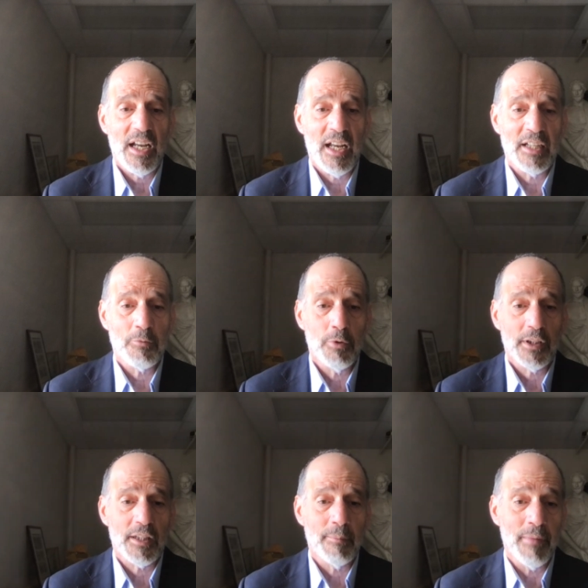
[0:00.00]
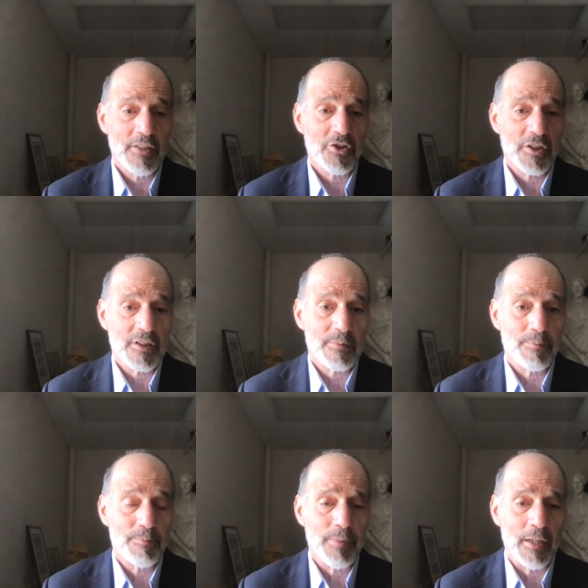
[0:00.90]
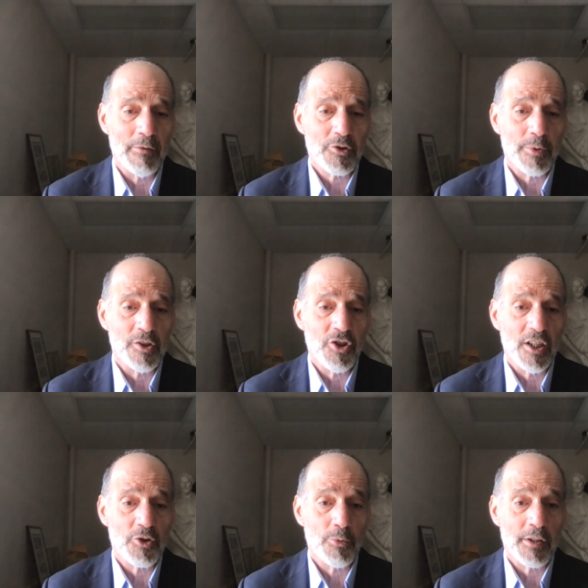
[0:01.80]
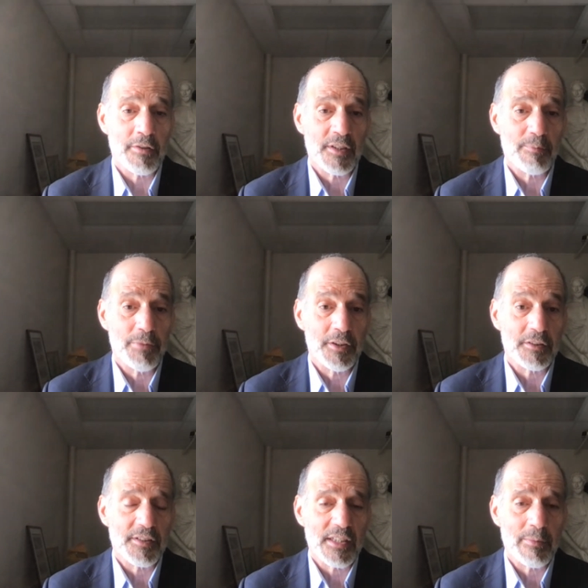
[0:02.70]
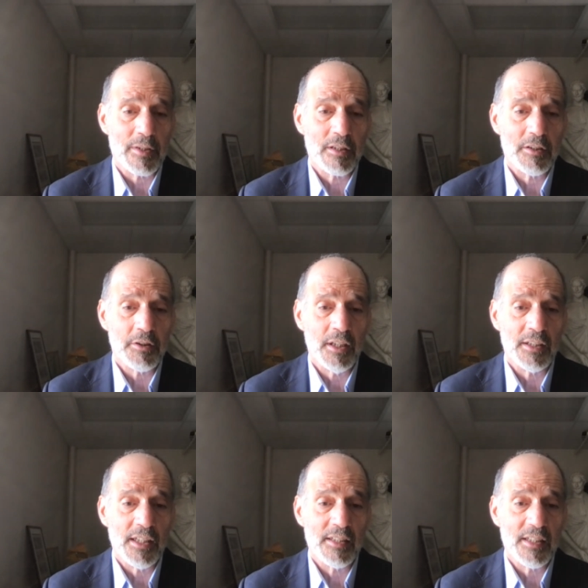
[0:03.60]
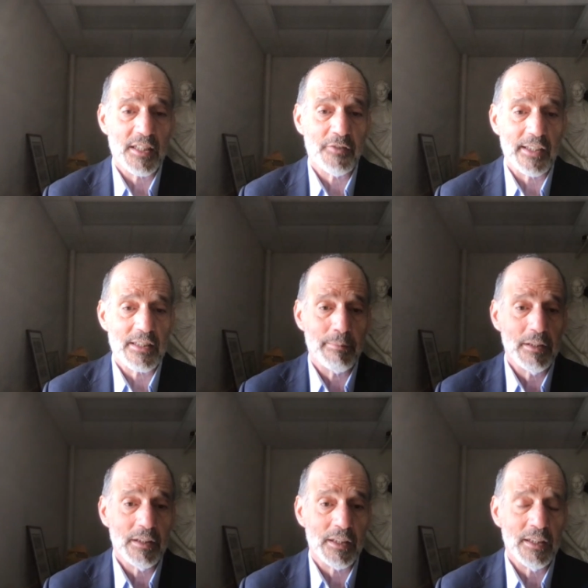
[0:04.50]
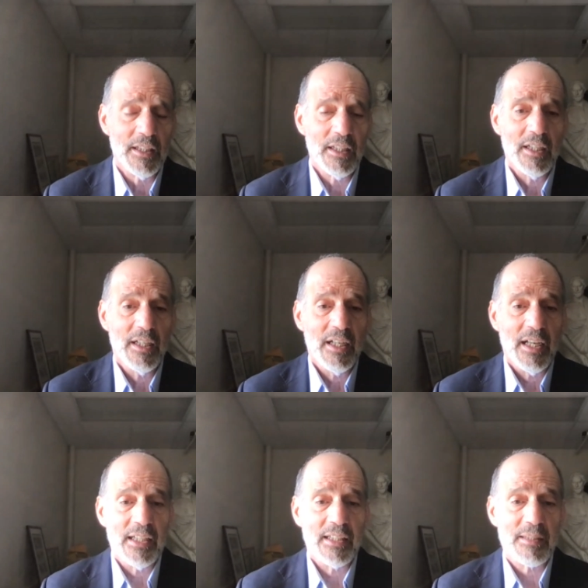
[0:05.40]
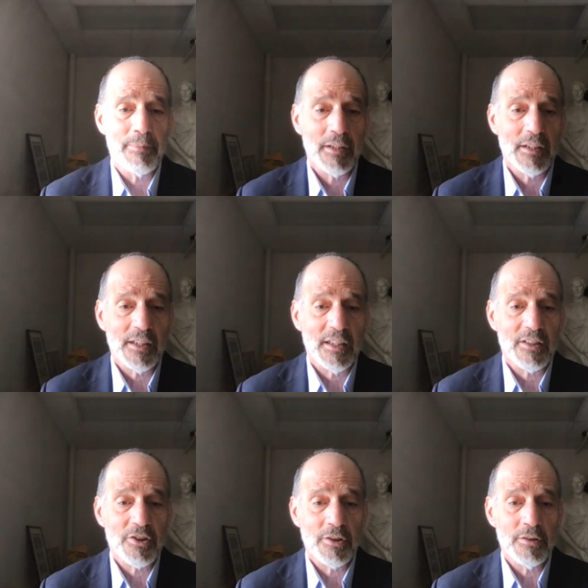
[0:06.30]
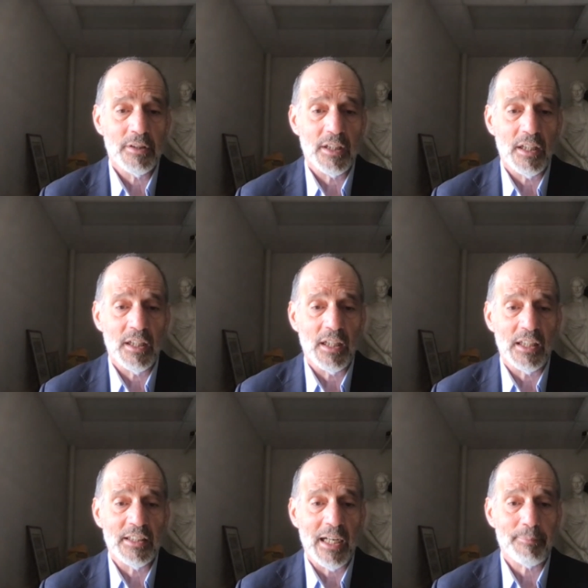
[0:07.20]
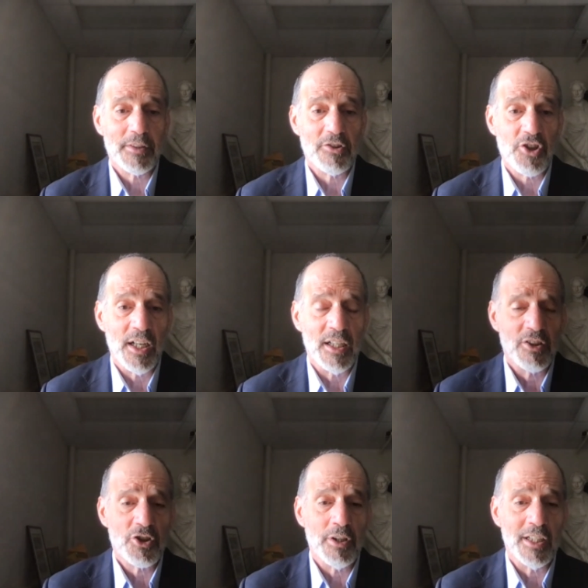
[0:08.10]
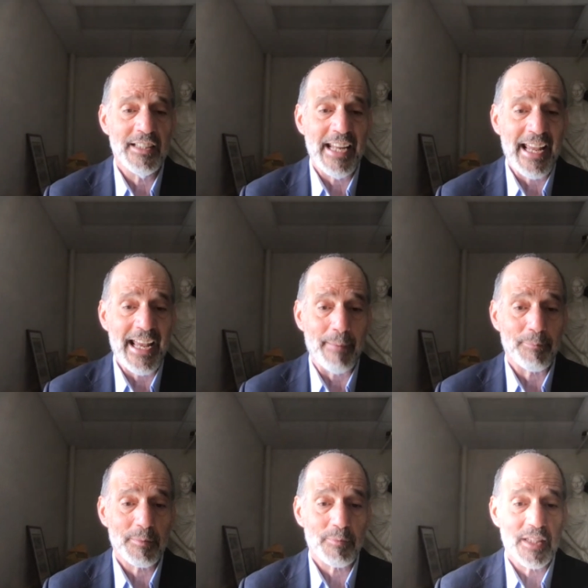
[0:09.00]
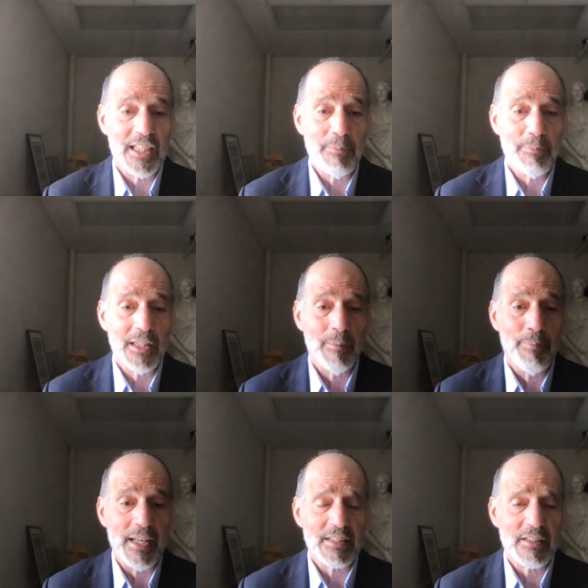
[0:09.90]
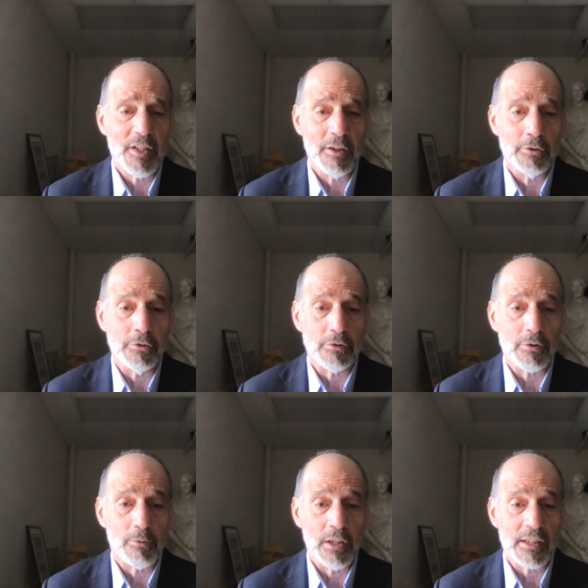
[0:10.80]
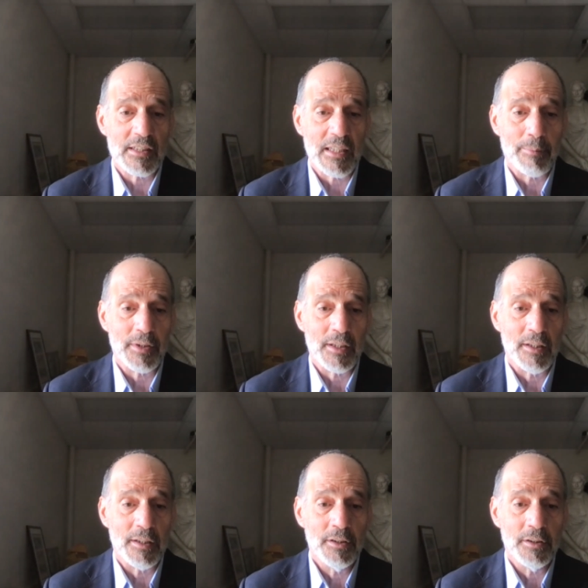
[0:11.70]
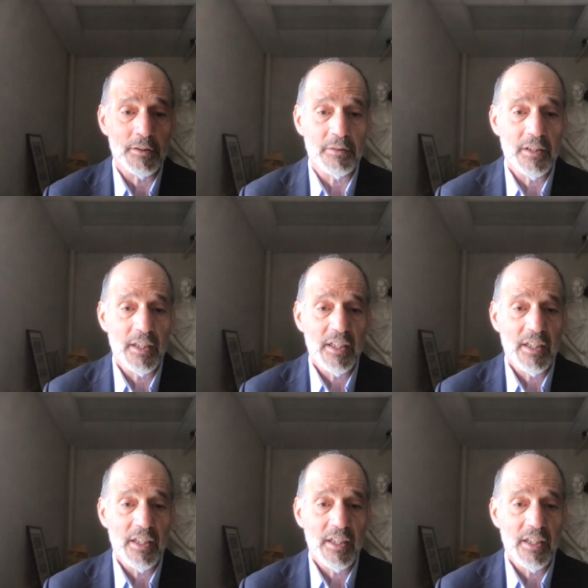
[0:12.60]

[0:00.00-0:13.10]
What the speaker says: And one of the measures by which we judge whether a political system is good or not is its flexibility and its ability to adopt to change, to adapt, keeping the best of the old while accepting the new.